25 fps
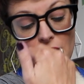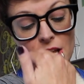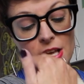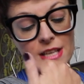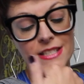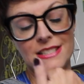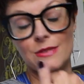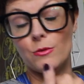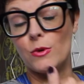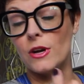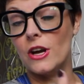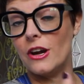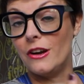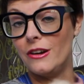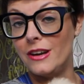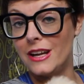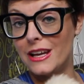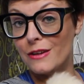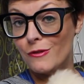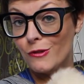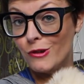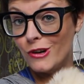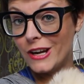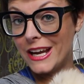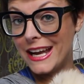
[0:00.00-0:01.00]
So we're going to
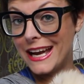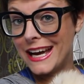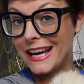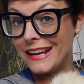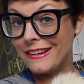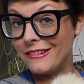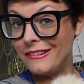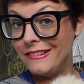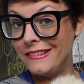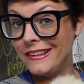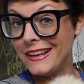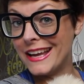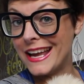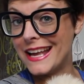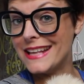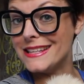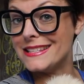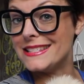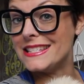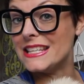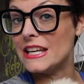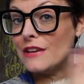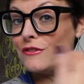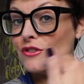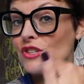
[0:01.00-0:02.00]
give her a cuddle and
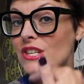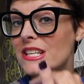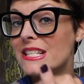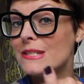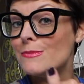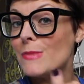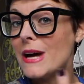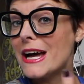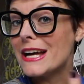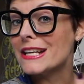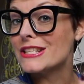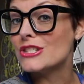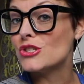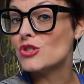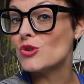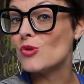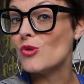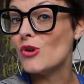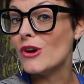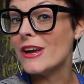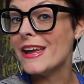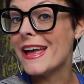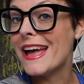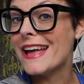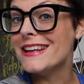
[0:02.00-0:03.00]
see if she sparks
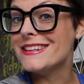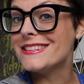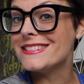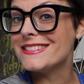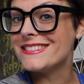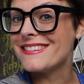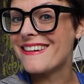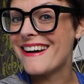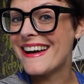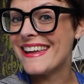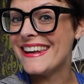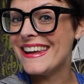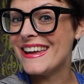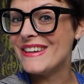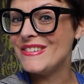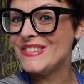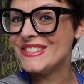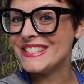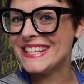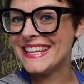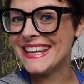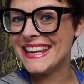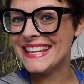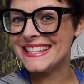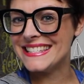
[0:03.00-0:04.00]
joy and decide if
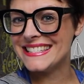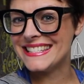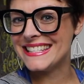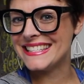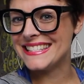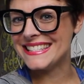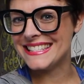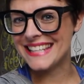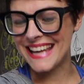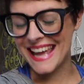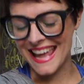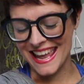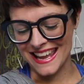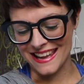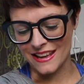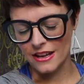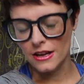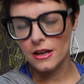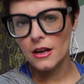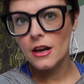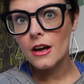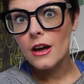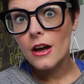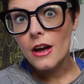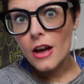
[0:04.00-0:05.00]
she gets to stay.
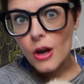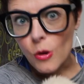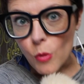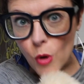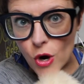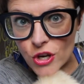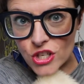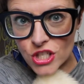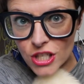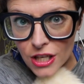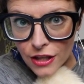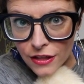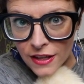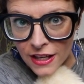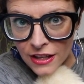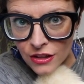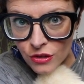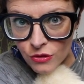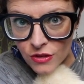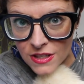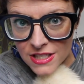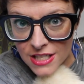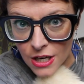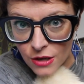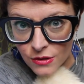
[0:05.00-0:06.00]
What do you think the
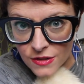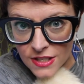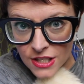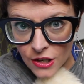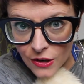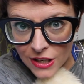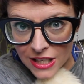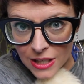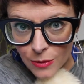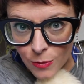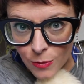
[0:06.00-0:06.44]
result's going to